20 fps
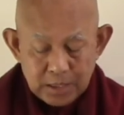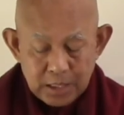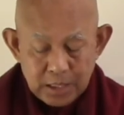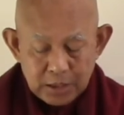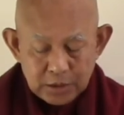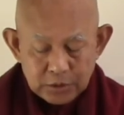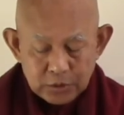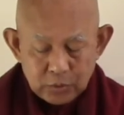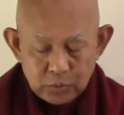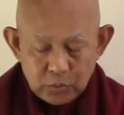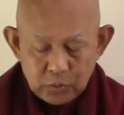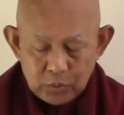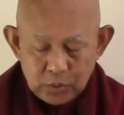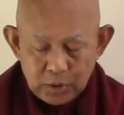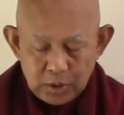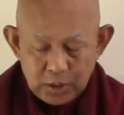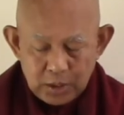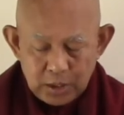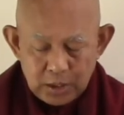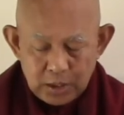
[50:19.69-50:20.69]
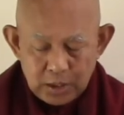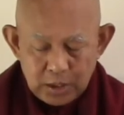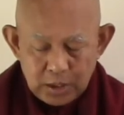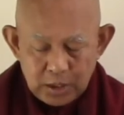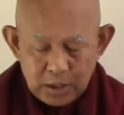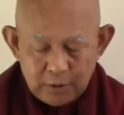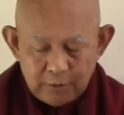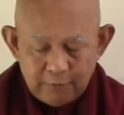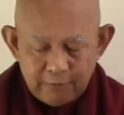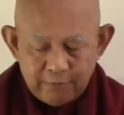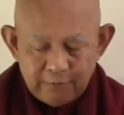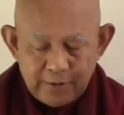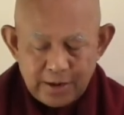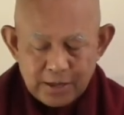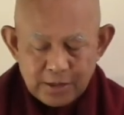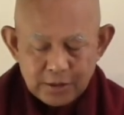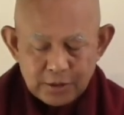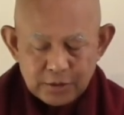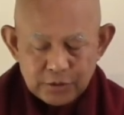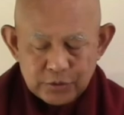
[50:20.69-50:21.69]
So
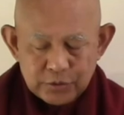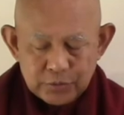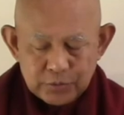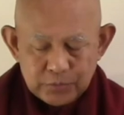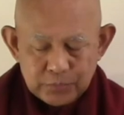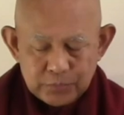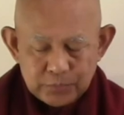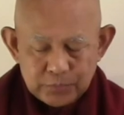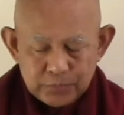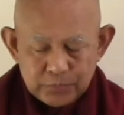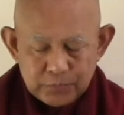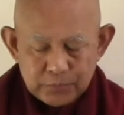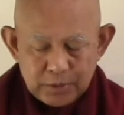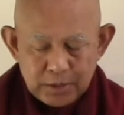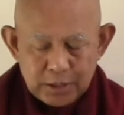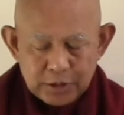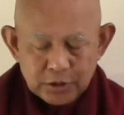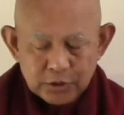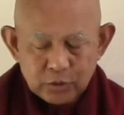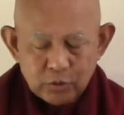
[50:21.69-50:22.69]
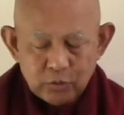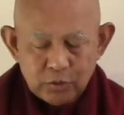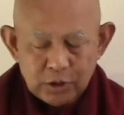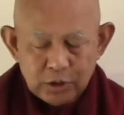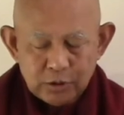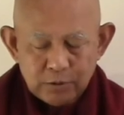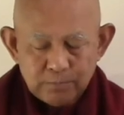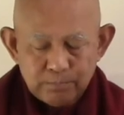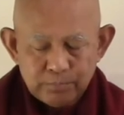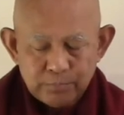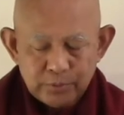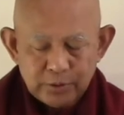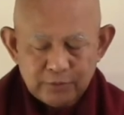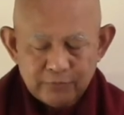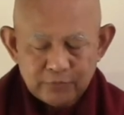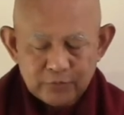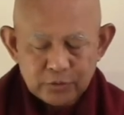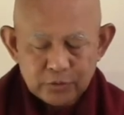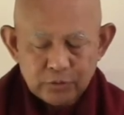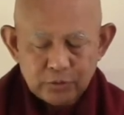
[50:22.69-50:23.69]
fetters, let's go a little
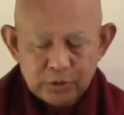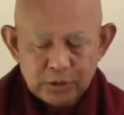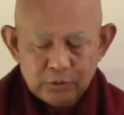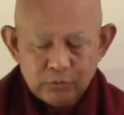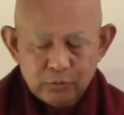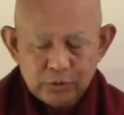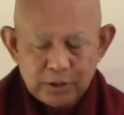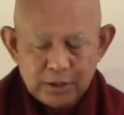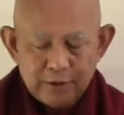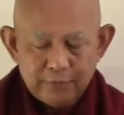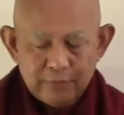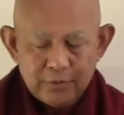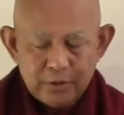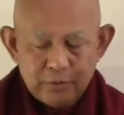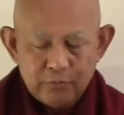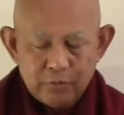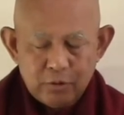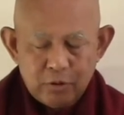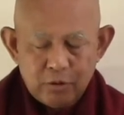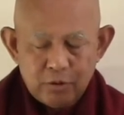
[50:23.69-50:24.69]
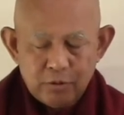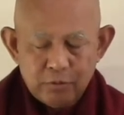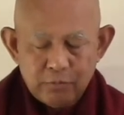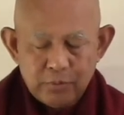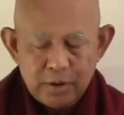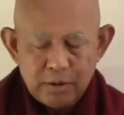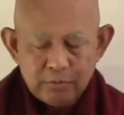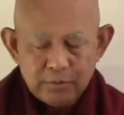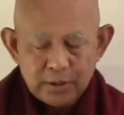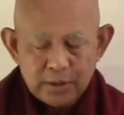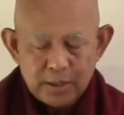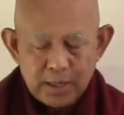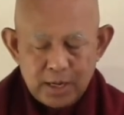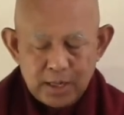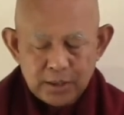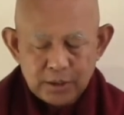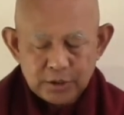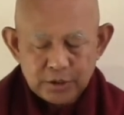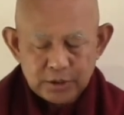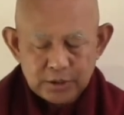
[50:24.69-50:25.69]
brief so that we have an all-rounded
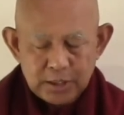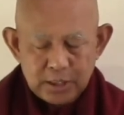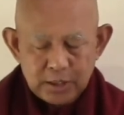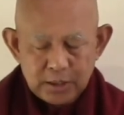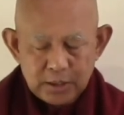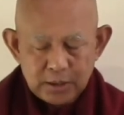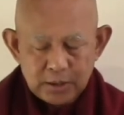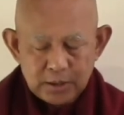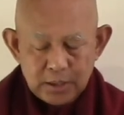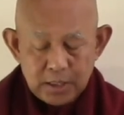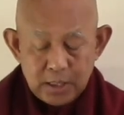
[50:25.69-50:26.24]
understanding.